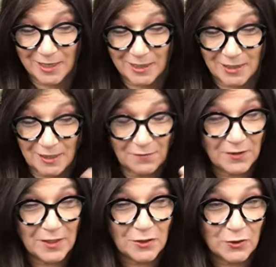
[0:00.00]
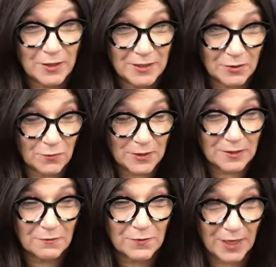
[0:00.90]
can even increase the
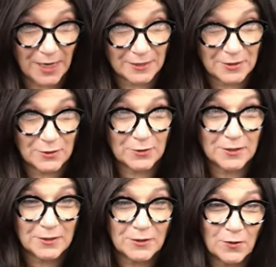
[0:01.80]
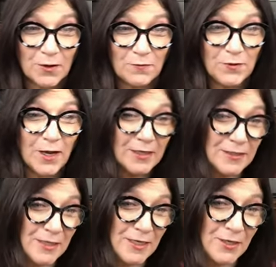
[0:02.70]
risk of cancers. So if you
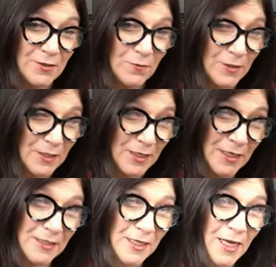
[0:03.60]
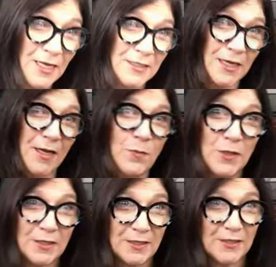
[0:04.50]
guys think you know what it is, type
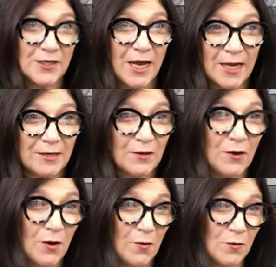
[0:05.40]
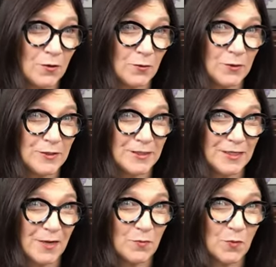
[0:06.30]
it in the chat or or just
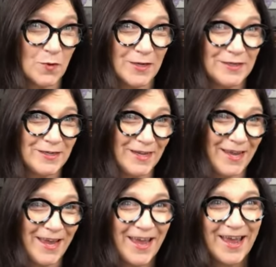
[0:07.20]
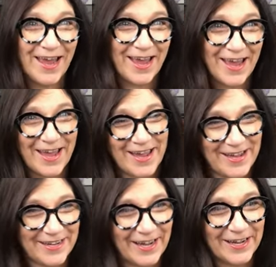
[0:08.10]
type a one.
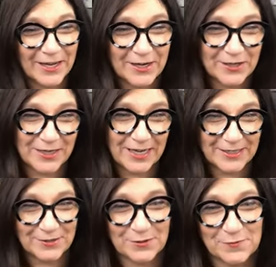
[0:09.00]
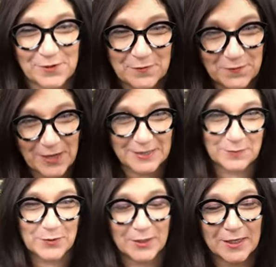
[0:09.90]
Hey, I got a good answer over on
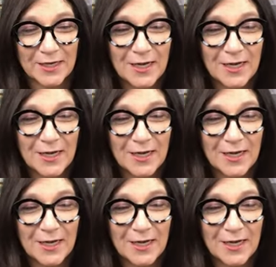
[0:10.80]
Facebook.